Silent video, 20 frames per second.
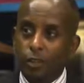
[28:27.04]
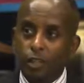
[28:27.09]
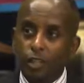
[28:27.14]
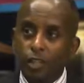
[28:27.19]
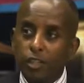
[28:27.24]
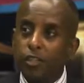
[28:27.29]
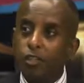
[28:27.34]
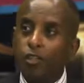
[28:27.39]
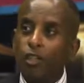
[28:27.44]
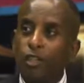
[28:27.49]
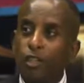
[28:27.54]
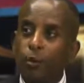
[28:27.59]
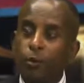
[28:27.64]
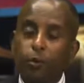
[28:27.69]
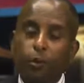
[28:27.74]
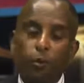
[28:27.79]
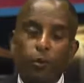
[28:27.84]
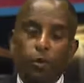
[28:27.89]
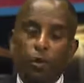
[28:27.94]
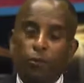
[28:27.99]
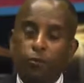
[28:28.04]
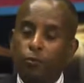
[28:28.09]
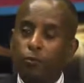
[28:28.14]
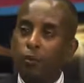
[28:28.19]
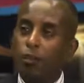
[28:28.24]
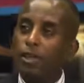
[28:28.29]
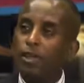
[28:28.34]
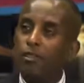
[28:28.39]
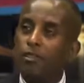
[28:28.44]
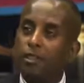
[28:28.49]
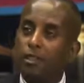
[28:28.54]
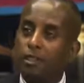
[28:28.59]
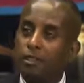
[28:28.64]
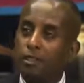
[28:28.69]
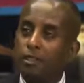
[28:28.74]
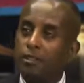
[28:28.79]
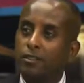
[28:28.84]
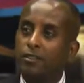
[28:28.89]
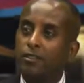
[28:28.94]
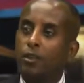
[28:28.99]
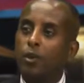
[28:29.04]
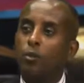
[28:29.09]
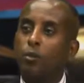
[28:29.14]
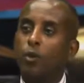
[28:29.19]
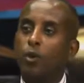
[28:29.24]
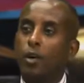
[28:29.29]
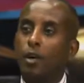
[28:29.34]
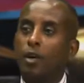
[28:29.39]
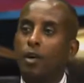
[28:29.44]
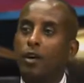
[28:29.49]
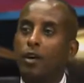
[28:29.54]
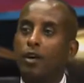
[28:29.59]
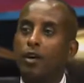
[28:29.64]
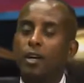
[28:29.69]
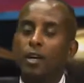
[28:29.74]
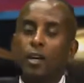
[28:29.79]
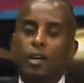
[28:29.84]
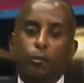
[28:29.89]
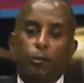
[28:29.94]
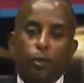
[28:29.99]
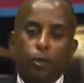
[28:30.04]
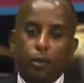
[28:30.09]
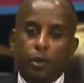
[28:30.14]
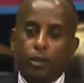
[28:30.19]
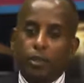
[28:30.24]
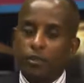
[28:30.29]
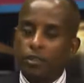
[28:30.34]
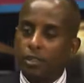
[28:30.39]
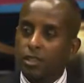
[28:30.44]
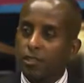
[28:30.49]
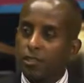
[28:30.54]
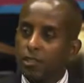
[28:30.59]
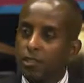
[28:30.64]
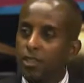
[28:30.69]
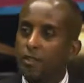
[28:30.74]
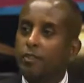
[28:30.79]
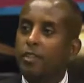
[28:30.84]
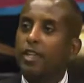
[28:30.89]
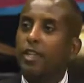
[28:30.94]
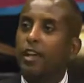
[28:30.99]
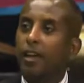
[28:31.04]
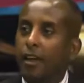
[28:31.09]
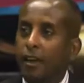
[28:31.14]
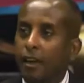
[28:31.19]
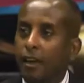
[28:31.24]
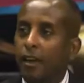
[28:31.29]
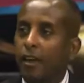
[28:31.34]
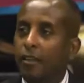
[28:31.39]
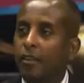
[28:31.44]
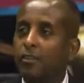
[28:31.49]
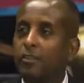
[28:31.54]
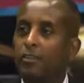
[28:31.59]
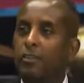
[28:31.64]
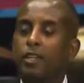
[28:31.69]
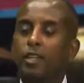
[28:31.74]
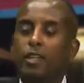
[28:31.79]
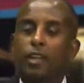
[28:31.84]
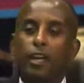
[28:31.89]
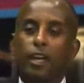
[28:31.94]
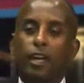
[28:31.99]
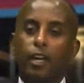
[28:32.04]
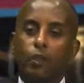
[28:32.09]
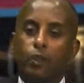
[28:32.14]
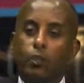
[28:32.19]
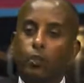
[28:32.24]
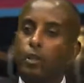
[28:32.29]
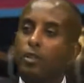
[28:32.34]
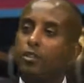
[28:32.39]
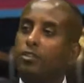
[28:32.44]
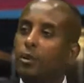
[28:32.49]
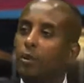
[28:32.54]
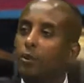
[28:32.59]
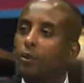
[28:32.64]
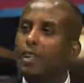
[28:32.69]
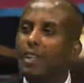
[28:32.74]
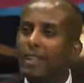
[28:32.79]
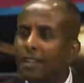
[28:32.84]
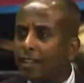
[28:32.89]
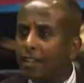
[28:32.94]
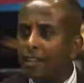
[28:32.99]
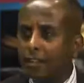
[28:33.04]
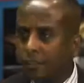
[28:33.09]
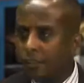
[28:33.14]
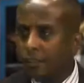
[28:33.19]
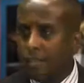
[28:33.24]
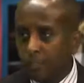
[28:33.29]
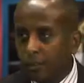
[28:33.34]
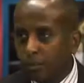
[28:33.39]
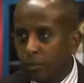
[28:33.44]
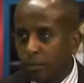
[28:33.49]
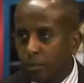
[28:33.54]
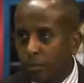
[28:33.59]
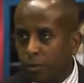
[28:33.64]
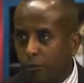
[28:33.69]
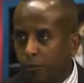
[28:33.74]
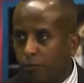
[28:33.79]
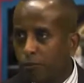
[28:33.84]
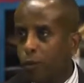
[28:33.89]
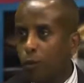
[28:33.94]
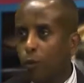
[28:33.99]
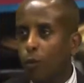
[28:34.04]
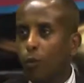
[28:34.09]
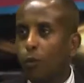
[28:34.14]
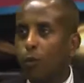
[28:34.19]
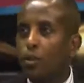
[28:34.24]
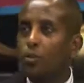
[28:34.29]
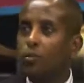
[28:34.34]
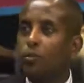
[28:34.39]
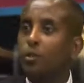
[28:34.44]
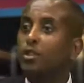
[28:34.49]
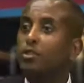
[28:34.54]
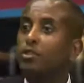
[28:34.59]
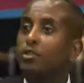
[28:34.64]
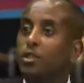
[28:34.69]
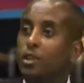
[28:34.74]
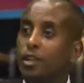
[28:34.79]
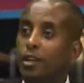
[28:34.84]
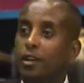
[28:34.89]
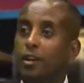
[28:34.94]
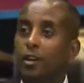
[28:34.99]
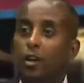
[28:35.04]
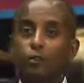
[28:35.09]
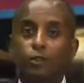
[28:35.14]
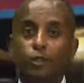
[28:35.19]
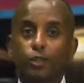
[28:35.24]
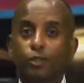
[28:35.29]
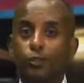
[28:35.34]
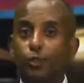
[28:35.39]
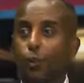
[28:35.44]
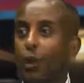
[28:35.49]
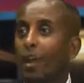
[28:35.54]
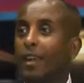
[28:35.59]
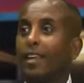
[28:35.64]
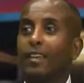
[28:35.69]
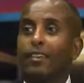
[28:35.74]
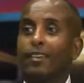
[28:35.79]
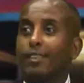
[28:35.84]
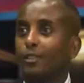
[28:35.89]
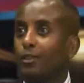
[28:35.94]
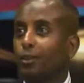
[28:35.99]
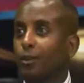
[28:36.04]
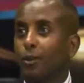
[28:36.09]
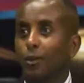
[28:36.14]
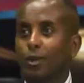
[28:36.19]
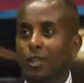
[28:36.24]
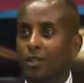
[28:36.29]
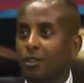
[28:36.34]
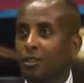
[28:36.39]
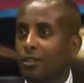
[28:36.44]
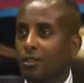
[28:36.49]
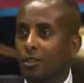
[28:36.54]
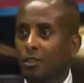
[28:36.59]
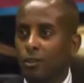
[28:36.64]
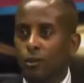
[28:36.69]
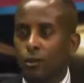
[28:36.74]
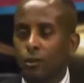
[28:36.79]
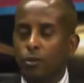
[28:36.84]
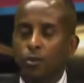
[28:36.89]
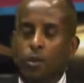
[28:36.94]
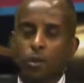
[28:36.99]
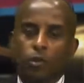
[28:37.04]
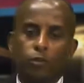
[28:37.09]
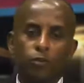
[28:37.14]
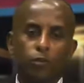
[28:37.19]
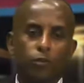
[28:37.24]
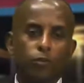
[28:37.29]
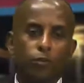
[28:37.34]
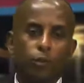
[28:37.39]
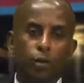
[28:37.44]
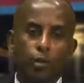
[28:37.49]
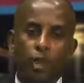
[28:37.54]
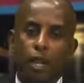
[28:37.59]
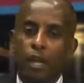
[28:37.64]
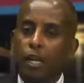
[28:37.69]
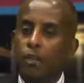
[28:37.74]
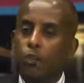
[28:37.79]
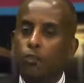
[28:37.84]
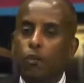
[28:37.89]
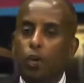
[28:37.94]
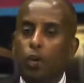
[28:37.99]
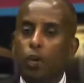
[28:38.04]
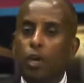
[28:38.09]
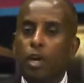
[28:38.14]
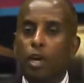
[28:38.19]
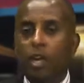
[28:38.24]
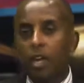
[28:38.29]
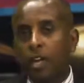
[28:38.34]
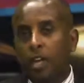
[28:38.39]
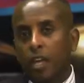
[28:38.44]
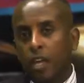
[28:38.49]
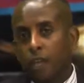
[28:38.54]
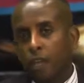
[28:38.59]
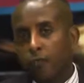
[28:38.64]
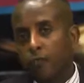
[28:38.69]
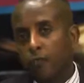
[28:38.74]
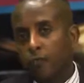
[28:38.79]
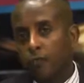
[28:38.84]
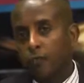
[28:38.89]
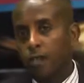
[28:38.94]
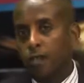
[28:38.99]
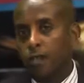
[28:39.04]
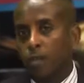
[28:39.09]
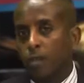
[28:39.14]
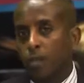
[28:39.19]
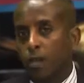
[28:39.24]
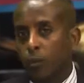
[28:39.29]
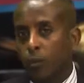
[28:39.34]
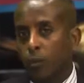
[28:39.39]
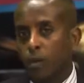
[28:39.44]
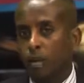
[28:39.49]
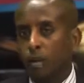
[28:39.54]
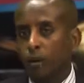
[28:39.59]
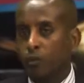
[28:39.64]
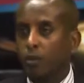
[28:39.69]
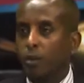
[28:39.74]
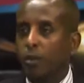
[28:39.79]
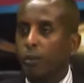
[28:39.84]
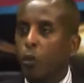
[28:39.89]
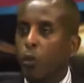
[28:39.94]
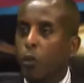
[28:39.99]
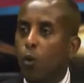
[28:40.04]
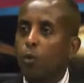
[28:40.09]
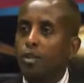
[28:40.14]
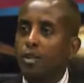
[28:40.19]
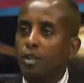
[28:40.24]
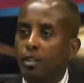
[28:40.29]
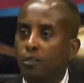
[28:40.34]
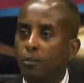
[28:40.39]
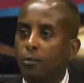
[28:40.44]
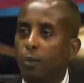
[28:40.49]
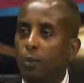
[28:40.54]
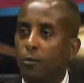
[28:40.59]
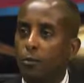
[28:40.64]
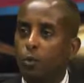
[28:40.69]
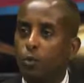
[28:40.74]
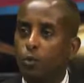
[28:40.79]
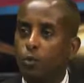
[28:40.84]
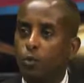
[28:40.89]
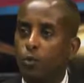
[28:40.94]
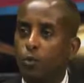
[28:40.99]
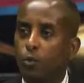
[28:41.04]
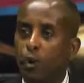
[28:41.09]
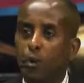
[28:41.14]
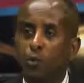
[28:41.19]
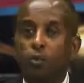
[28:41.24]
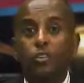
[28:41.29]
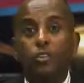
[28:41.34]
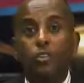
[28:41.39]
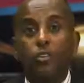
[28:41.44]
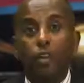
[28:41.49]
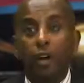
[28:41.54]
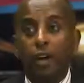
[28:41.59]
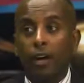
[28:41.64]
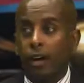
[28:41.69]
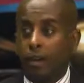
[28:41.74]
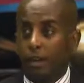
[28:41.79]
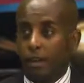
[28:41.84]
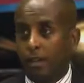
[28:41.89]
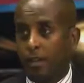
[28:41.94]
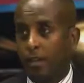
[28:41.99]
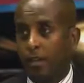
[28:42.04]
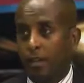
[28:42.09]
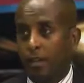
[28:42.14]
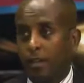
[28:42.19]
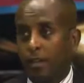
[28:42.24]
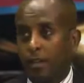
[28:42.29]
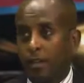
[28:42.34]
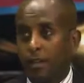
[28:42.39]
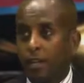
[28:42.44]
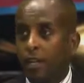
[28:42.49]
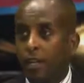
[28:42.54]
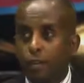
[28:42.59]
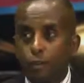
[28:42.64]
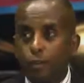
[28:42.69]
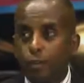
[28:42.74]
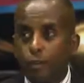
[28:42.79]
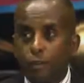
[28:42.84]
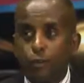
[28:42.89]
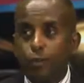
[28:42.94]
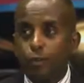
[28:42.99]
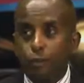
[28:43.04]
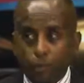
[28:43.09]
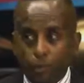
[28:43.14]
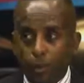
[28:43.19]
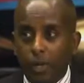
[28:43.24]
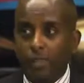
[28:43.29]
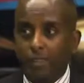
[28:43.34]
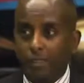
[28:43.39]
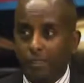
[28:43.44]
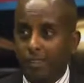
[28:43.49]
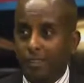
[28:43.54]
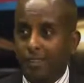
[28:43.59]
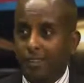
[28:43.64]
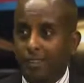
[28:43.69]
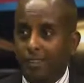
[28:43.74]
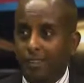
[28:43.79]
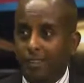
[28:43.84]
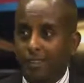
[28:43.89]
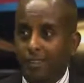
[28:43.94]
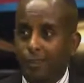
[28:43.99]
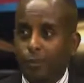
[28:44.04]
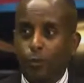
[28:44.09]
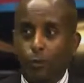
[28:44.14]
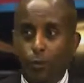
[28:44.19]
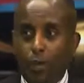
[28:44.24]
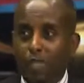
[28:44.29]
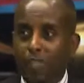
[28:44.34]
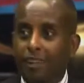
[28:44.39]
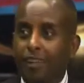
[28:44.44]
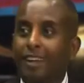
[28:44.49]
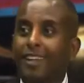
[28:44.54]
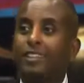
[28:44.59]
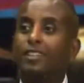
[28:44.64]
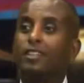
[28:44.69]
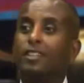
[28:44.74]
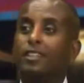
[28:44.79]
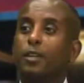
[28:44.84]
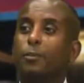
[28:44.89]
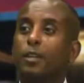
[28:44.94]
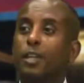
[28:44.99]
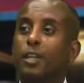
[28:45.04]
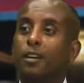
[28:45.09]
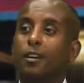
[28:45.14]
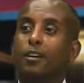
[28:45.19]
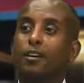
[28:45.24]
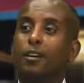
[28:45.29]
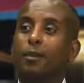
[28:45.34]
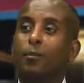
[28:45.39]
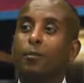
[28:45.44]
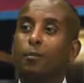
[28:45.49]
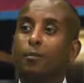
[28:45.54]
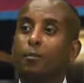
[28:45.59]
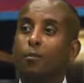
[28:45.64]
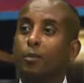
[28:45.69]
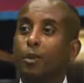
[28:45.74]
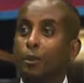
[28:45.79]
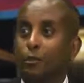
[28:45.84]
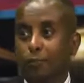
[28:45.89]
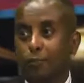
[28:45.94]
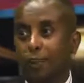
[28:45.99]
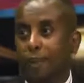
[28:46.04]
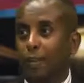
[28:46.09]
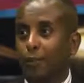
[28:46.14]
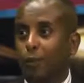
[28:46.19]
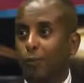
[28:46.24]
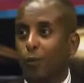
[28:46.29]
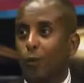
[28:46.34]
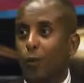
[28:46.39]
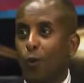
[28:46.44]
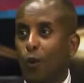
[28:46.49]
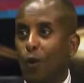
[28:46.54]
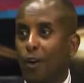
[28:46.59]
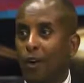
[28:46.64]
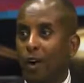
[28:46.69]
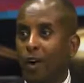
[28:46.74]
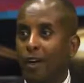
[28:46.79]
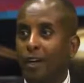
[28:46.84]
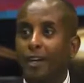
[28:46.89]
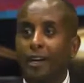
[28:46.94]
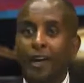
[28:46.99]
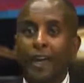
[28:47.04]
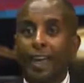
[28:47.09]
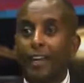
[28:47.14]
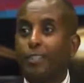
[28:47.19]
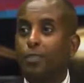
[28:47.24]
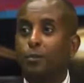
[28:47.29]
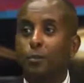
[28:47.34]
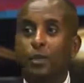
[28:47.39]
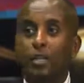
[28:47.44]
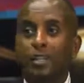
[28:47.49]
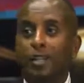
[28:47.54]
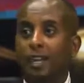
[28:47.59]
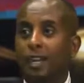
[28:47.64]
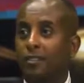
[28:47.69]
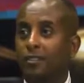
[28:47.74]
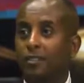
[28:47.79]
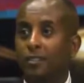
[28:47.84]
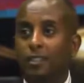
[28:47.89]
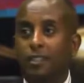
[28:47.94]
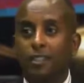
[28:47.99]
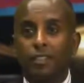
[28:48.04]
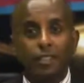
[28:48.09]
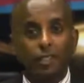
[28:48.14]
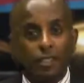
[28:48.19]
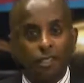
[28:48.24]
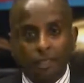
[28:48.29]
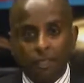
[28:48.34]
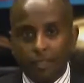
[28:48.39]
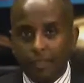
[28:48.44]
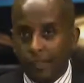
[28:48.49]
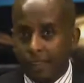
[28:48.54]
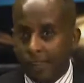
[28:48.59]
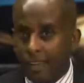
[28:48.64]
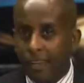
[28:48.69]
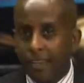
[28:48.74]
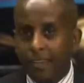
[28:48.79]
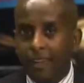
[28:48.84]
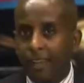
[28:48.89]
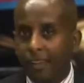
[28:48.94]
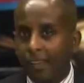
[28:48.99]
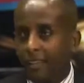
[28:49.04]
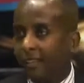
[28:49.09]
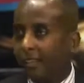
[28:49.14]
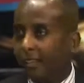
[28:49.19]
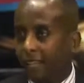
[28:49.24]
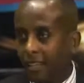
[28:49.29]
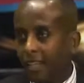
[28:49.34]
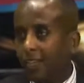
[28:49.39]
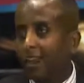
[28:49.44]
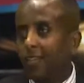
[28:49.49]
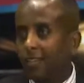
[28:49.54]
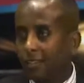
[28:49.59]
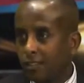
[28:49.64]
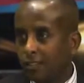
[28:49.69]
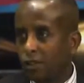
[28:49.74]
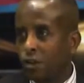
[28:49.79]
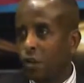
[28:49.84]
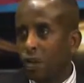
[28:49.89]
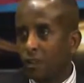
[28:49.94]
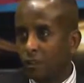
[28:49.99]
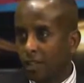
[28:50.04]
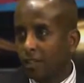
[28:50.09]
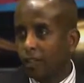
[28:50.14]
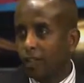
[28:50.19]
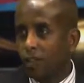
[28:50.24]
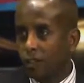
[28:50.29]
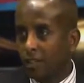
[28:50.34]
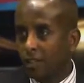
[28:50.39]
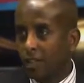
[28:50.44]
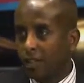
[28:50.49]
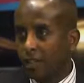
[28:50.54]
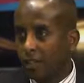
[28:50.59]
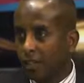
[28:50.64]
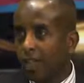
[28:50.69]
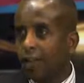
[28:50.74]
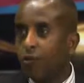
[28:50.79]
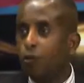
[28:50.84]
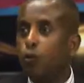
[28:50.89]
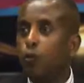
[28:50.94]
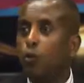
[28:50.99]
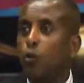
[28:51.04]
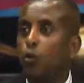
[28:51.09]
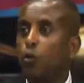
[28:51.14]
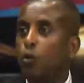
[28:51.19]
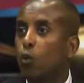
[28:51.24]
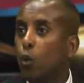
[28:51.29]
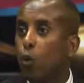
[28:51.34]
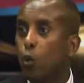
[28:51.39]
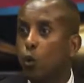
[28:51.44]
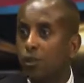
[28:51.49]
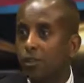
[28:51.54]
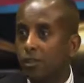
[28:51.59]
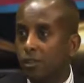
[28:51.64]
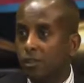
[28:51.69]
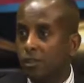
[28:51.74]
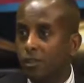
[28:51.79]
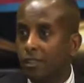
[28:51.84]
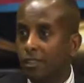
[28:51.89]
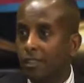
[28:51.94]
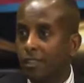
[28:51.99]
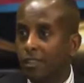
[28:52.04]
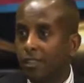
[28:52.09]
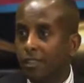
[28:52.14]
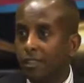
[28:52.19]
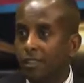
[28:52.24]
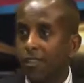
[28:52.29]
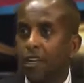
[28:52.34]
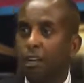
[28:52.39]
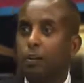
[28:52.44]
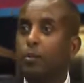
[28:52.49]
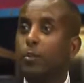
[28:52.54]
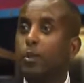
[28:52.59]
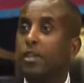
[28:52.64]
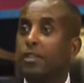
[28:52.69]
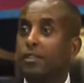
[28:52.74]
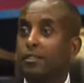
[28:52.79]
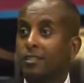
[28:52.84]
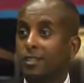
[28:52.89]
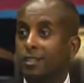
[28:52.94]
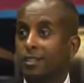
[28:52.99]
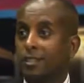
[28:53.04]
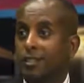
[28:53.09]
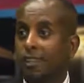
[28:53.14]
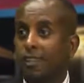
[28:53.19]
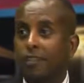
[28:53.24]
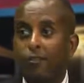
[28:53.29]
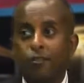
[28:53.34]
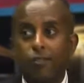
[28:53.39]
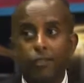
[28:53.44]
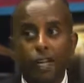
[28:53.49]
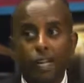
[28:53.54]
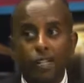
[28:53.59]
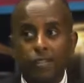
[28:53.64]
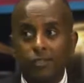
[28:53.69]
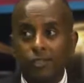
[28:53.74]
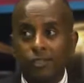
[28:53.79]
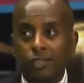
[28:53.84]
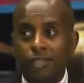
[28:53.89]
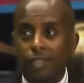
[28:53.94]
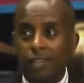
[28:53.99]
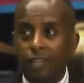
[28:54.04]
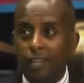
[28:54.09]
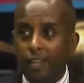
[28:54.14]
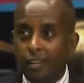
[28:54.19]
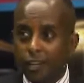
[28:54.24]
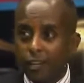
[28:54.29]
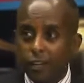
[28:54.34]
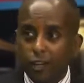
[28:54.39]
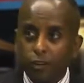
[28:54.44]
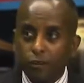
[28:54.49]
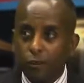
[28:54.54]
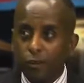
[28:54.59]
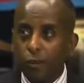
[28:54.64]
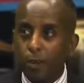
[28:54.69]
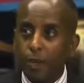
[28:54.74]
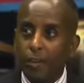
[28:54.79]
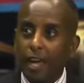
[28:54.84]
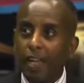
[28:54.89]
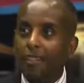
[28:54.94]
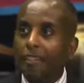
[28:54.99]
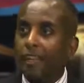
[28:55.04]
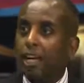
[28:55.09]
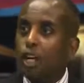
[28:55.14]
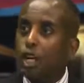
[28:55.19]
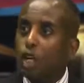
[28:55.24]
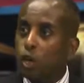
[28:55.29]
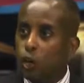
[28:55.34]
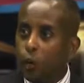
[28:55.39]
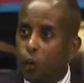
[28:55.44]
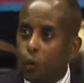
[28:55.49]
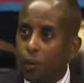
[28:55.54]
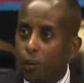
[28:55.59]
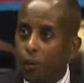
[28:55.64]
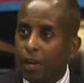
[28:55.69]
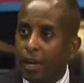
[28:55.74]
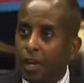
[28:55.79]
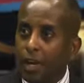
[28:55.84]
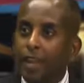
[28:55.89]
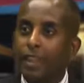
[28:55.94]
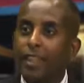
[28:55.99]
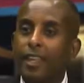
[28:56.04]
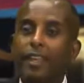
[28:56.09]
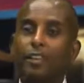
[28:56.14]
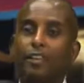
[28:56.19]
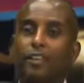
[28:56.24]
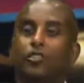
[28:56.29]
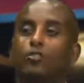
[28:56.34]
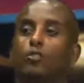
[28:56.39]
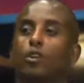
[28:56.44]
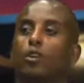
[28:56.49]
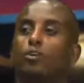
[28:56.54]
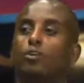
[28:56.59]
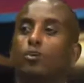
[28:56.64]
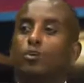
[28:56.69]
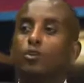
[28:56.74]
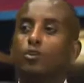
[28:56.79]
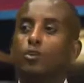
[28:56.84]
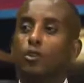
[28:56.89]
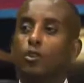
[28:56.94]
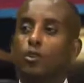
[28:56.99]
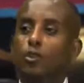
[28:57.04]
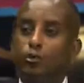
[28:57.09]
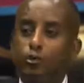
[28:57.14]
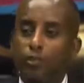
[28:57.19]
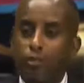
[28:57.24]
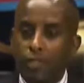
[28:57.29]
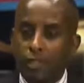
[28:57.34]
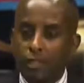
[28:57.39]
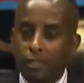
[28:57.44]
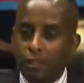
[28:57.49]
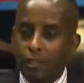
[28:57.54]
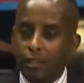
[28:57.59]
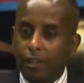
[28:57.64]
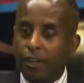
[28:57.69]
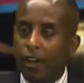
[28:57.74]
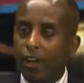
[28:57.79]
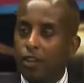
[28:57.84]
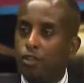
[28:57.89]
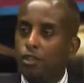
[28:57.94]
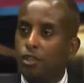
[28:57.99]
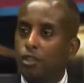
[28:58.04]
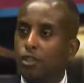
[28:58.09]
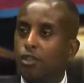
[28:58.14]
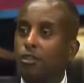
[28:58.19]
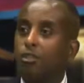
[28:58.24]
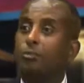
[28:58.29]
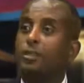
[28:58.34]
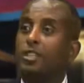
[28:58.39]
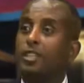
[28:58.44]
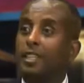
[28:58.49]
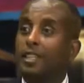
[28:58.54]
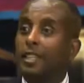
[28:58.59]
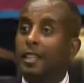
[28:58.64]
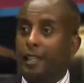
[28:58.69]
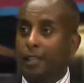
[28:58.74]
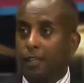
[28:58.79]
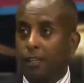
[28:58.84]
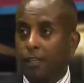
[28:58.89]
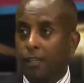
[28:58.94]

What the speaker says: Initially, we were volunteering somewhere. We were just giving hands and doing some little things before we reached here after 20 years or and so on and so forth. So if we have some audience members who are young, they don't need to wait until they become perfect or experience it. They can start, as you say, their 4 corners, their peers, their friends. They learn from that, they grow, and then they start to serve the larger community.